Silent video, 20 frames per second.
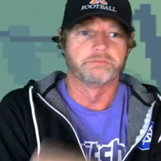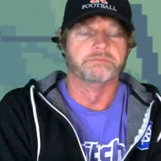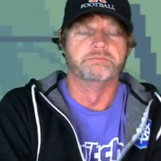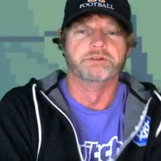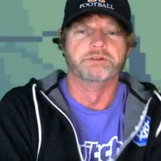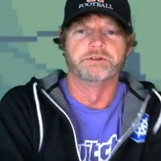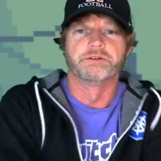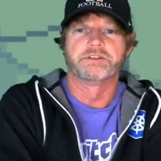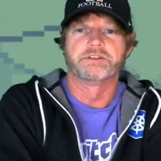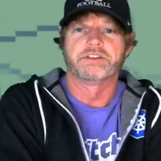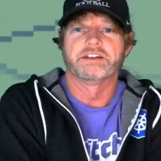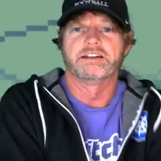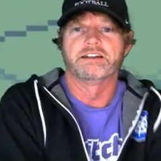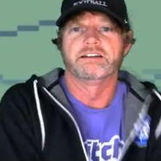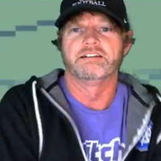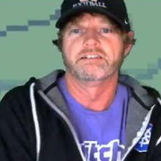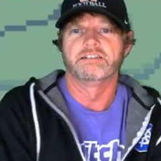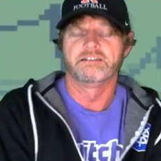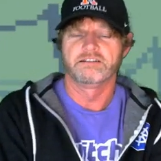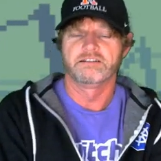booth and
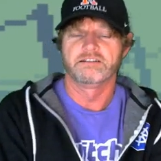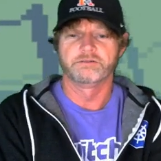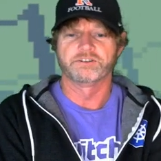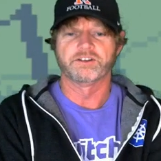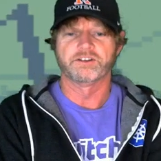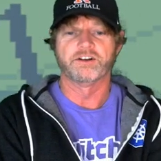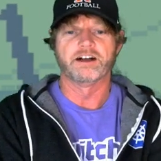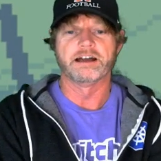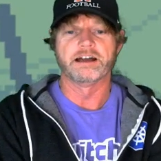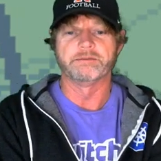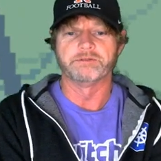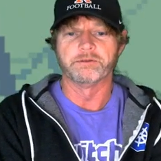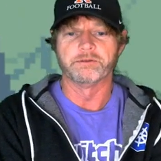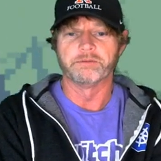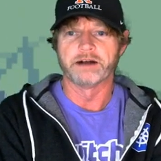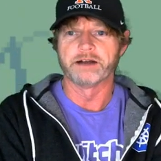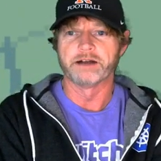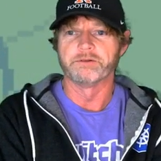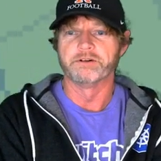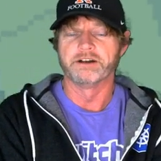was all hyped to
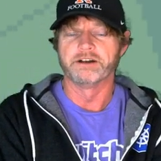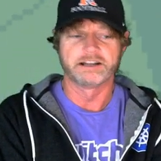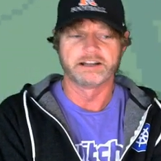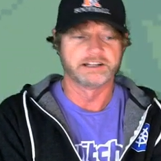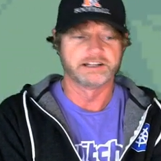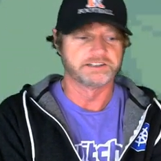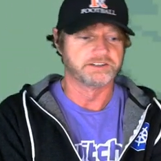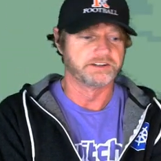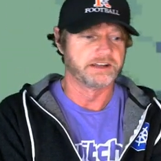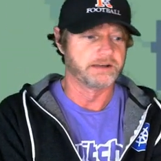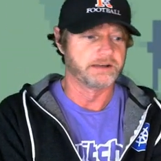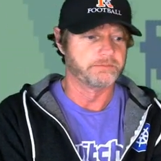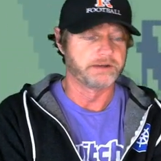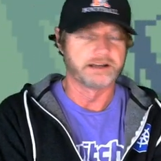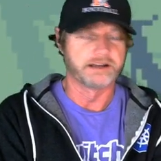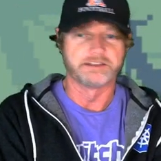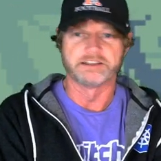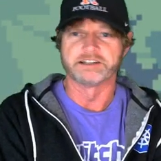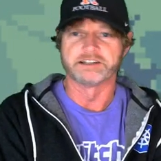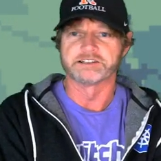buy one. I guess you can't buy
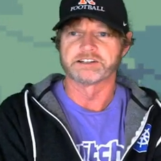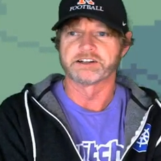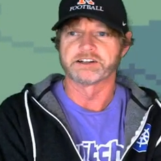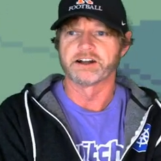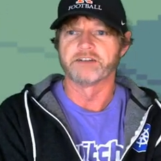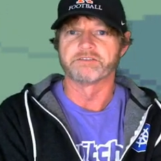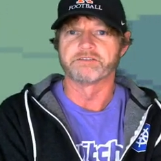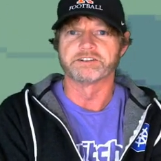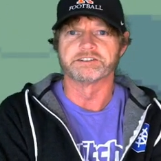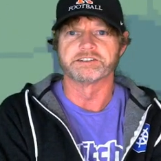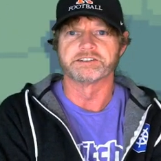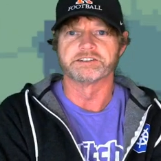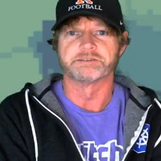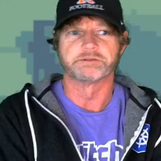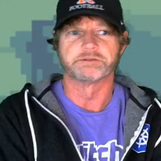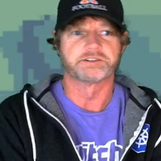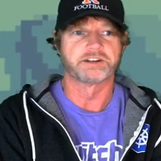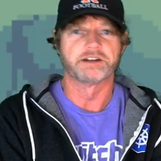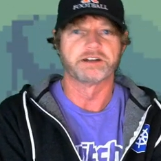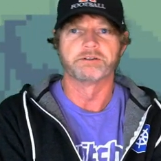things at conferences,
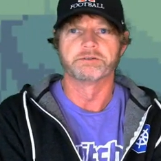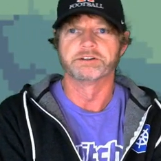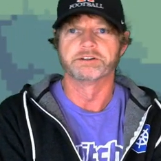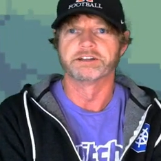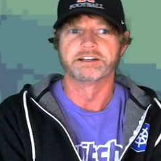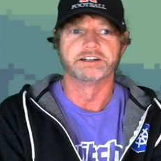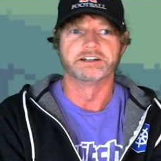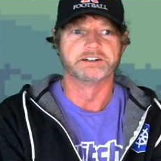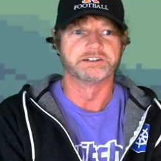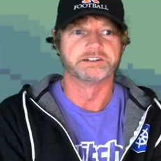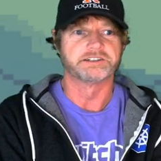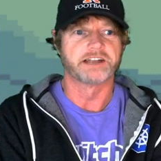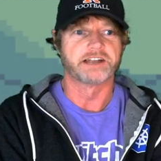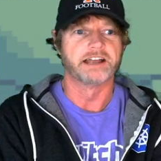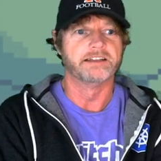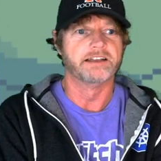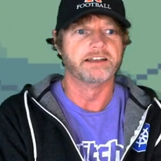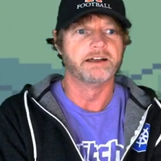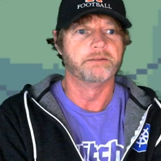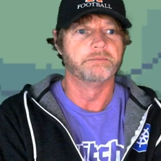which I don't really understand that.